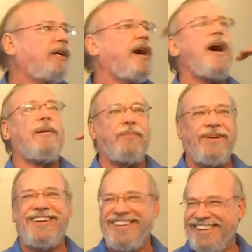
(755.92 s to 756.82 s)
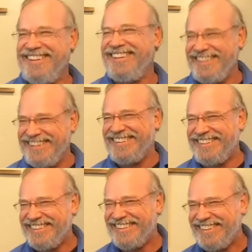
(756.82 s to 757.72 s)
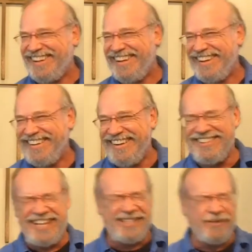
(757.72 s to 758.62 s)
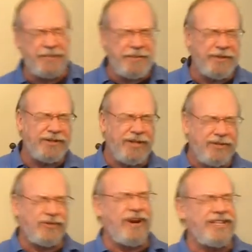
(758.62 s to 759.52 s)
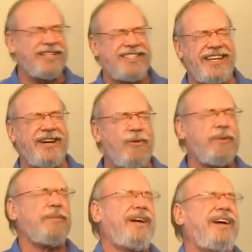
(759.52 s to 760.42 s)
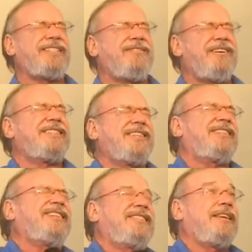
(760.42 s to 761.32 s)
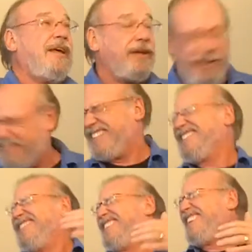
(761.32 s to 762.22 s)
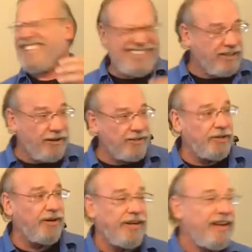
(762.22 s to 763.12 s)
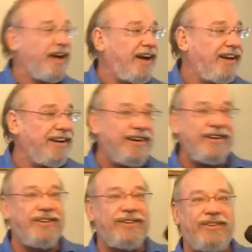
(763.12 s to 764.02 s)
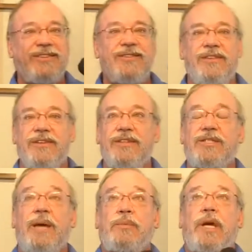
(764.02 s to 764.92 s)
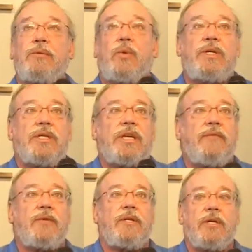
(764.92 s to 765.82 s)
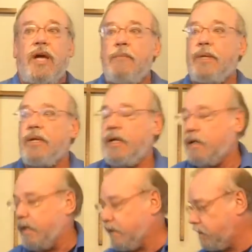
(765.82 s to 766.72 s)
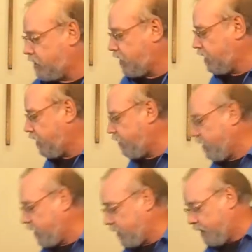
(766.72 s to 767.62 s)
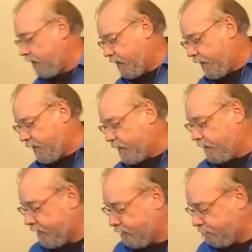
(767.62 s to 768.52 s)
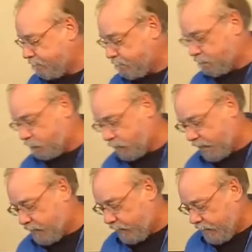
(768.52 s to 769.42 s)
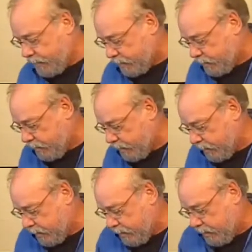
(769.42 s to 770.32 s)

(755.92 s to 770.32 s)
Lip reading: look up. You know, it's like the people who close their eyes and sing, open my eyes, I want to see Jesus. You know, when their eyes are closed, you know. Sometimes we just have to look up and see differently. And then